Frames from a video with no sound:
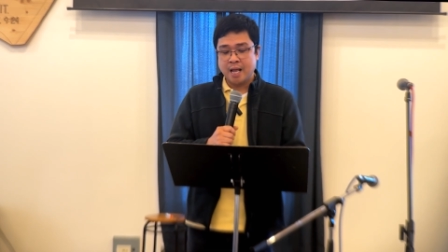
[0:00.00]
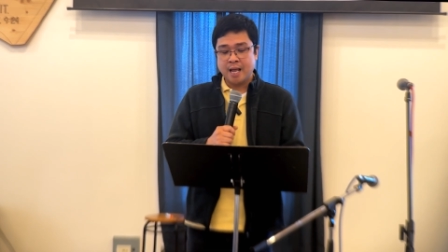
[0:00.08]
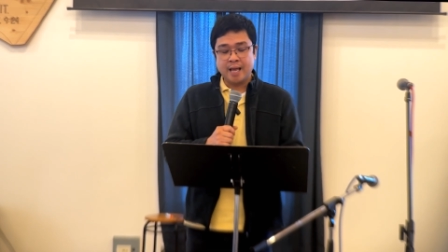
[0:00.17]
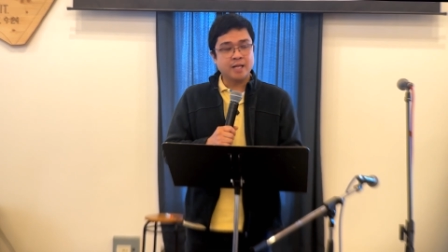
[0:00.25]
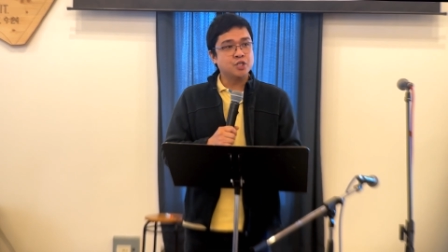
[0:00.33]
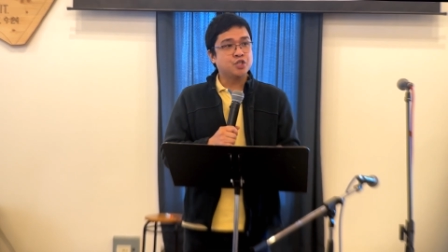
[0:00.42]

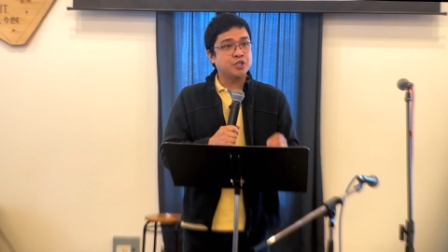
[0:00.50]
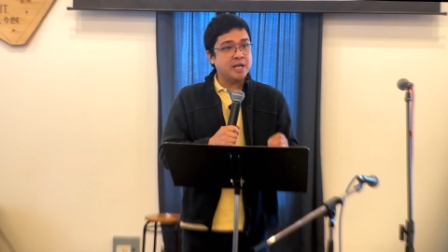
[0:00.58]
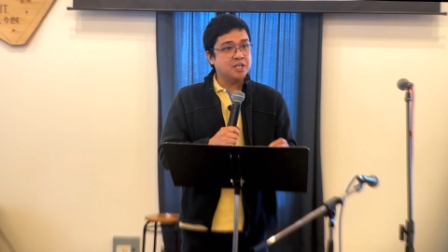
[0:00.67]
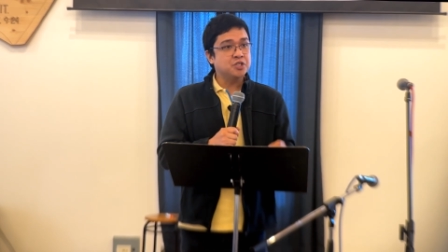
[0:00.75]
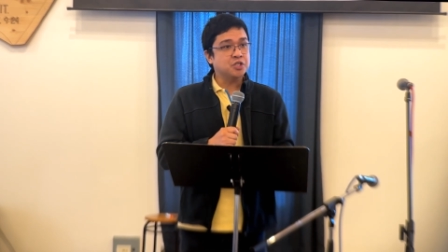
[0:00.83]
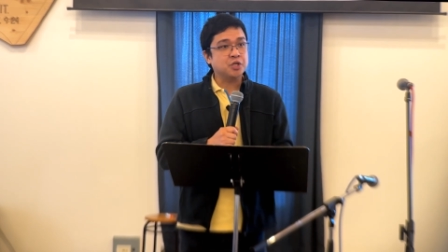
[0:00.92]
And
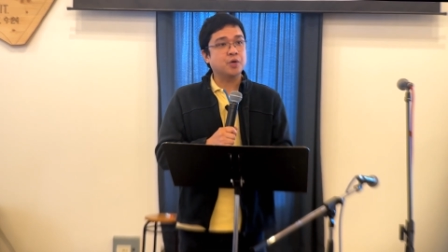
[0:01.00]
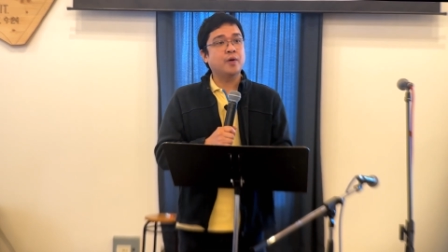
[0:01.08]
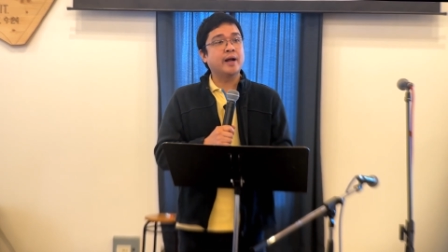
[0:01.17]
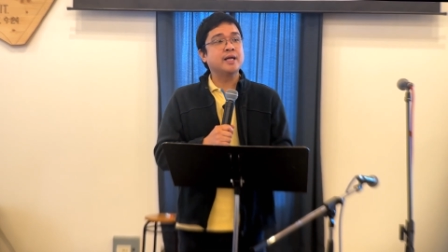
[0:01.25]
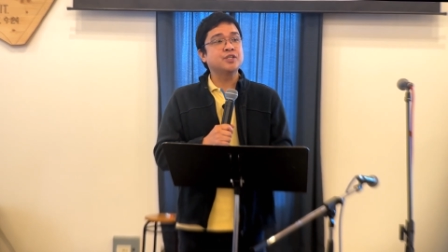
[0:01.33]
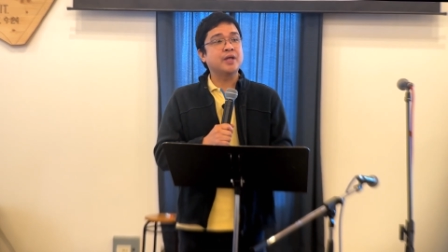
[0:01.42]
Jesus
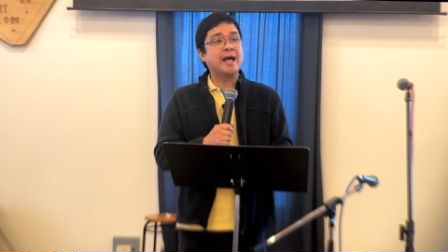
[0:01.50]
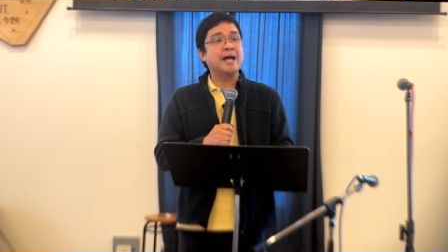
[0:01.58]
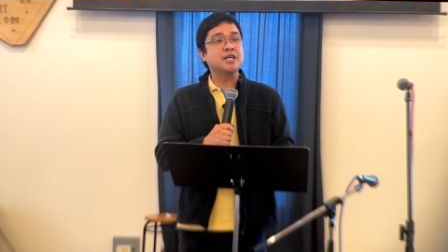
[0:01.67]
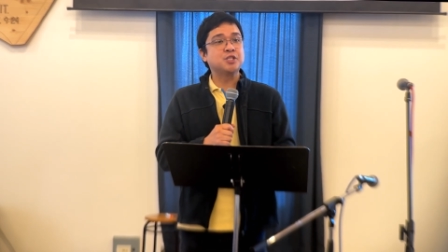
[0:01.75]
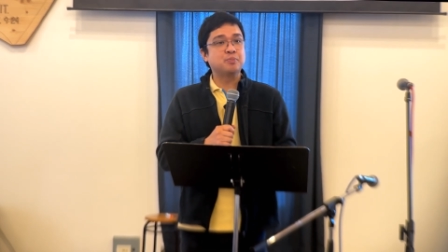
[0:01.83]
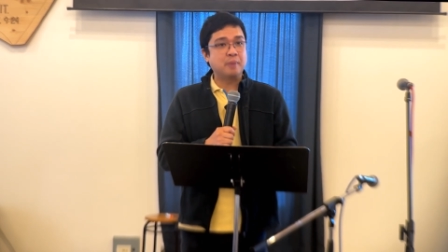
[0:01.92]
Christ
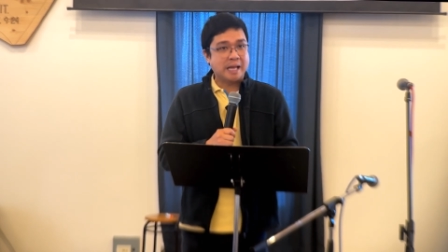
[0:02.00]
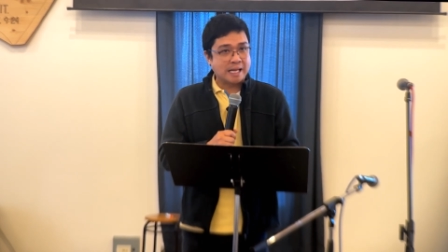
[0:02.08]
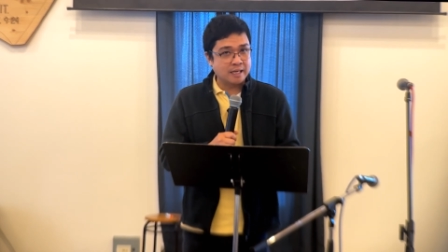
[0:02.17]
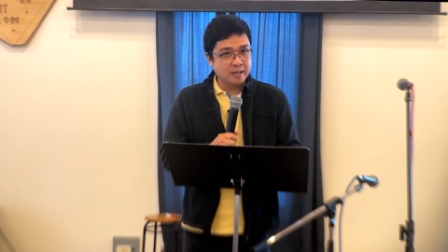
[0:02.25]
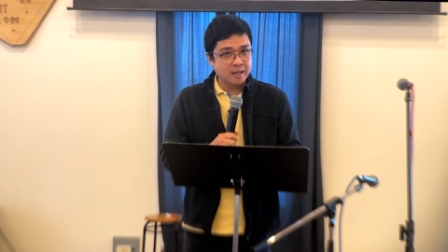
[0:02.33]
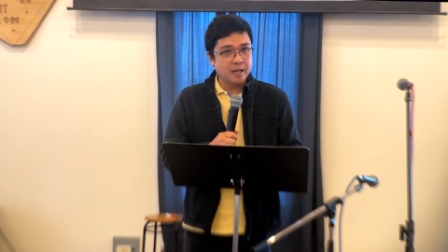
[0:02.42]
has
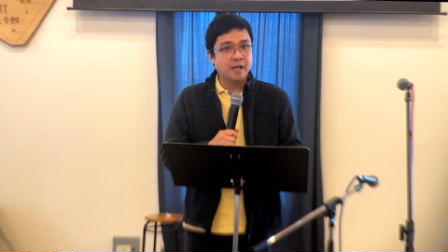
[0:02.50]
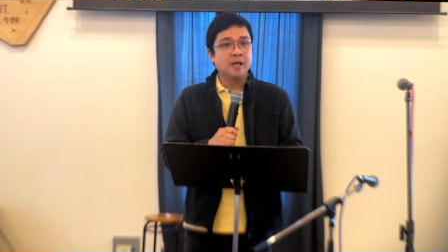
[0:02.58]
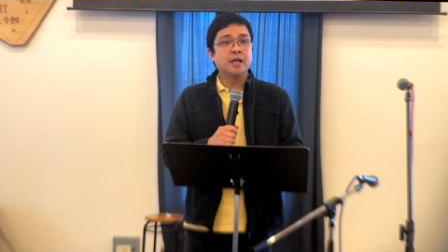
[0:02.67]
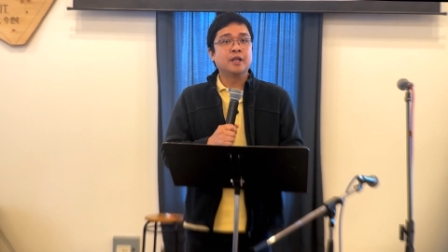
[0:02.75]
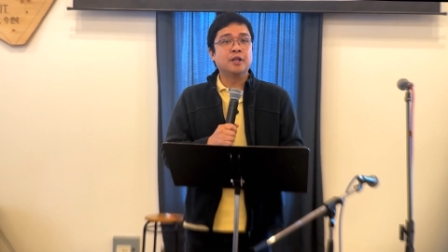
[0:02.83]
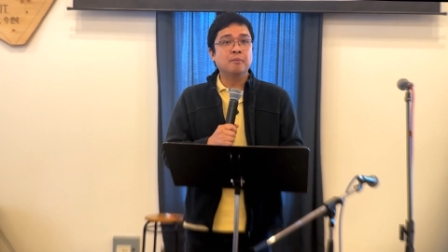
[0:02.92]
been
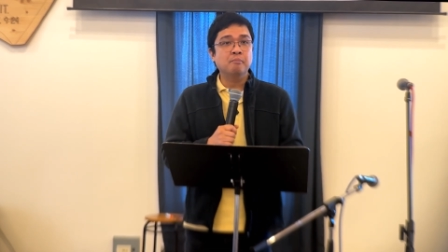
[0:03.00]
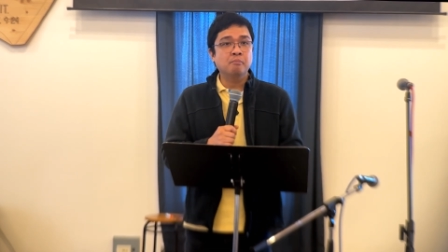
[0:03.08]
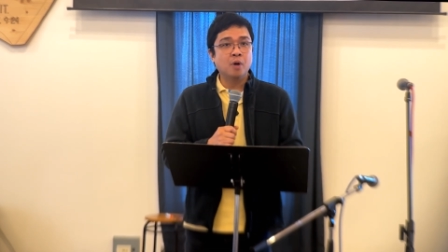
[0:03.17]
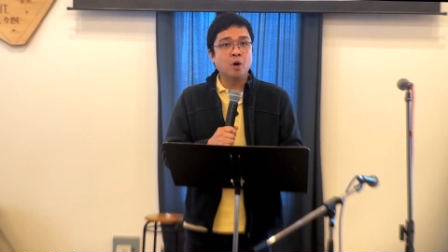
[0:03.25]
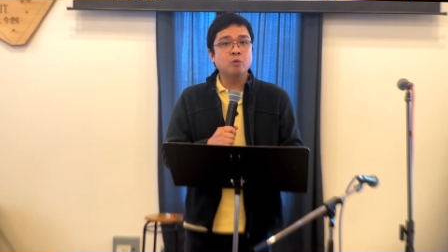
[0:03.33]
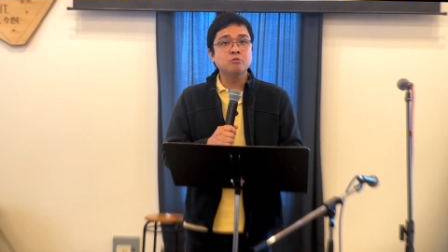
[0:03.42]
the
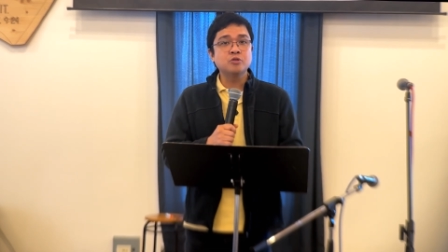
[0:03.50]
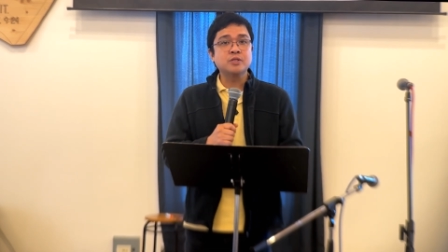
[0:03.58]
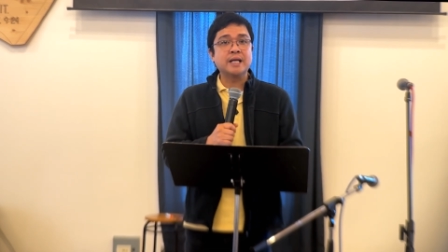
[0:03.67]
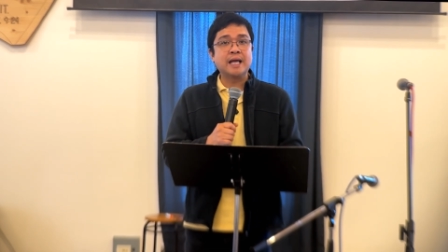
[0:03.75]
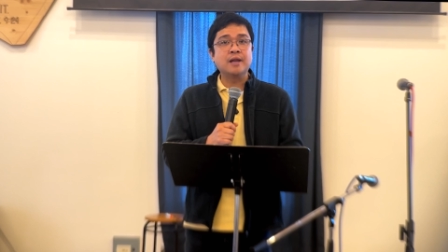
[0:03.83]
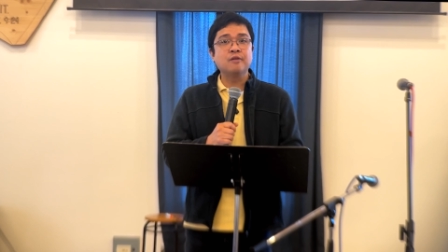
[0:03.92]
most
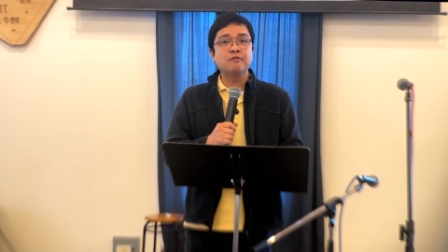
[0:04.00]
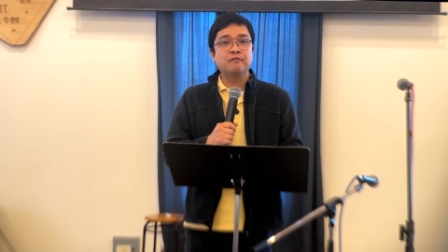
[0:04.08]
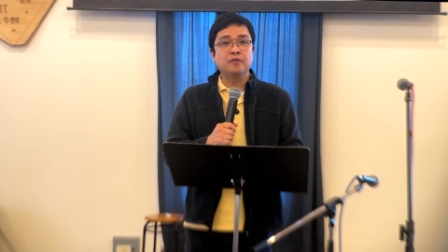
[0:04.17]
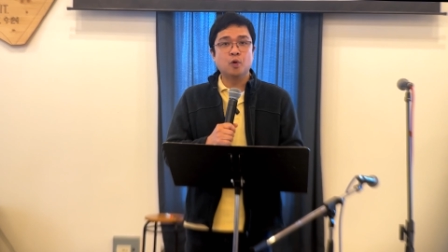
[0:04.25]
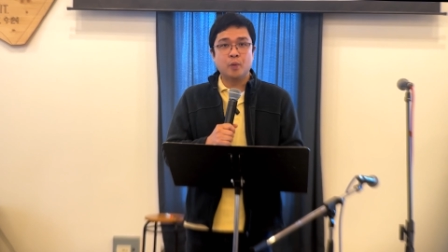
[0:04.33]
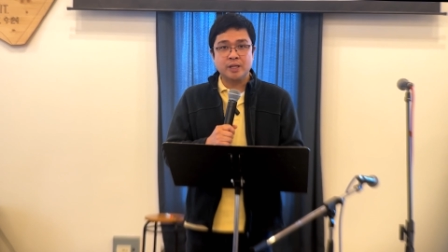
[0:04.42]

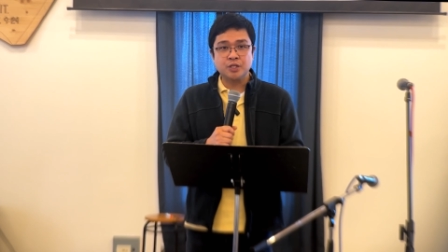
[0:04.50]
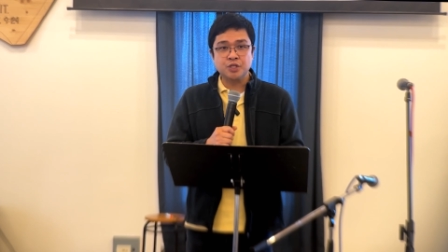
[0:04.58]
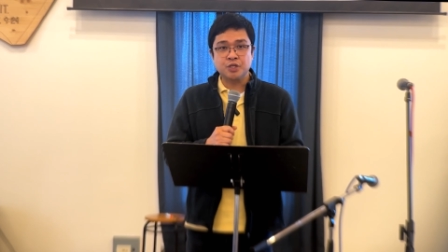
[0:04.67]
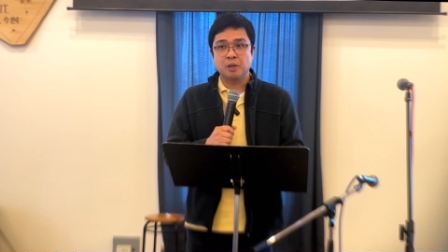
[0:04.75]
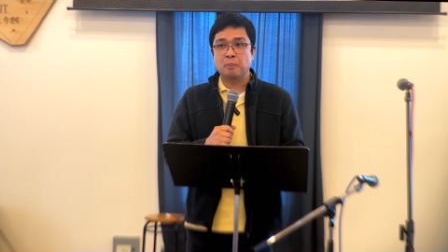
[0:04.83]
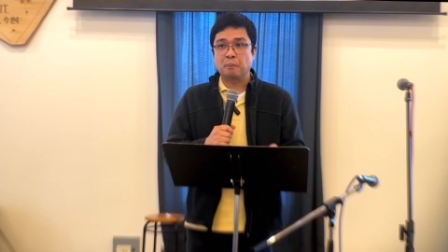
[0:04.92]

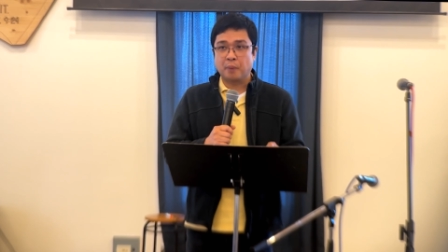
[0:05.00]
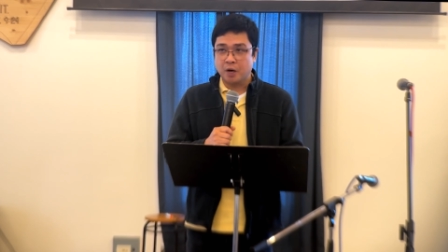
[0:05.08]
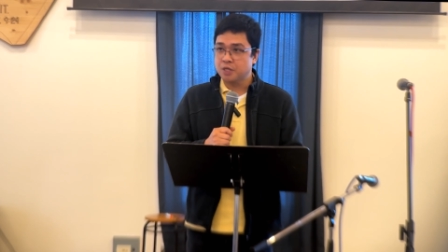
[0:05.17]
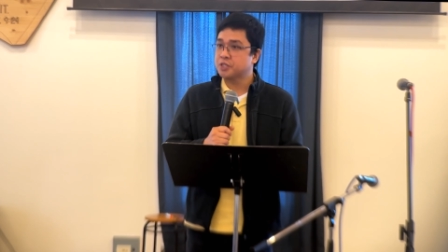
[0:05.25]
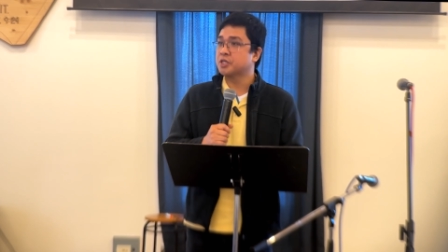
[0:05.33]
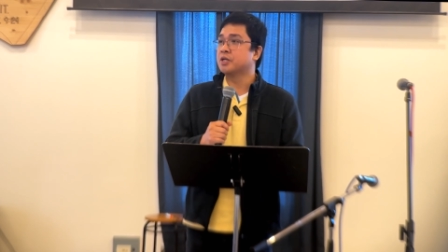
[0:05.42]
influential
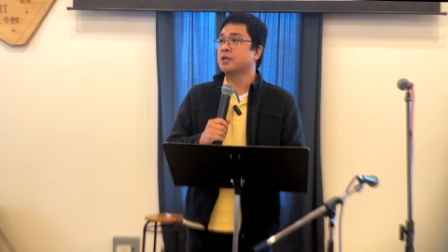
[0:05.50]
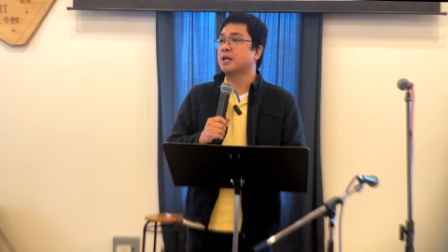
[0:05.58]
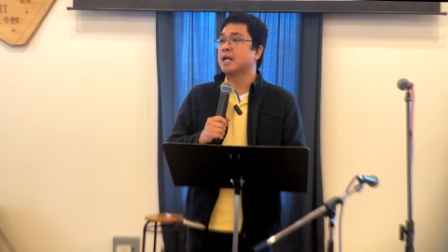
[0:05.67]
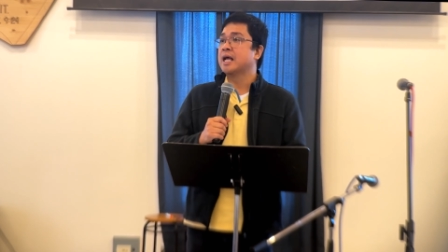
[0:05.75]
person